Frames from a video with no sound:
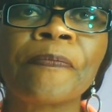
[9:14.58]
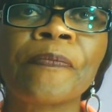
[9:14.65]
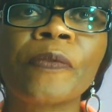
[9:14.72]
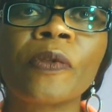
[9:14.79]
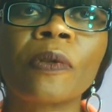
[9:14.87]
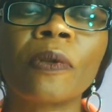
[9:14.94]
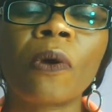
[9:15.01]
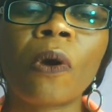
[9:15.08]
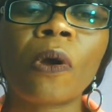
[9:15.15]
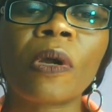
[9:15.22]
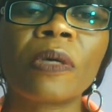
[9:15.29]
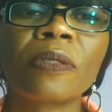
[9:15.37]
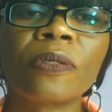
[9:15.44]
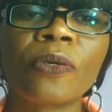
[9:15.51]

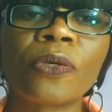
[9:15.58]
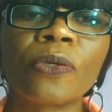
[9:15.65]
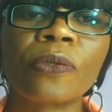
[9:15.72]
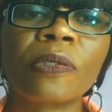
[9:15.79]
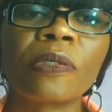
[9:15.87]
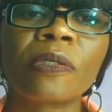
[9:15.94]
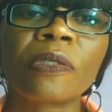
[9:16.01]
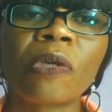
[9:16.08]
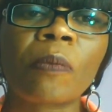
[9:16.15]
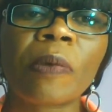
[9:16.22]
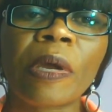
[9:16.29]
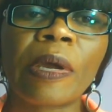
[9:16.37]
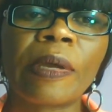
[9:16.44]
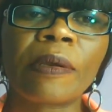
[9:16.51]
long as you're using
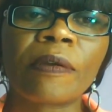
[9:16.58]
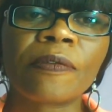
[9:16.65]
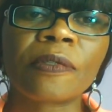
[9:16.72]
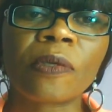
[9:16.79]
some kind of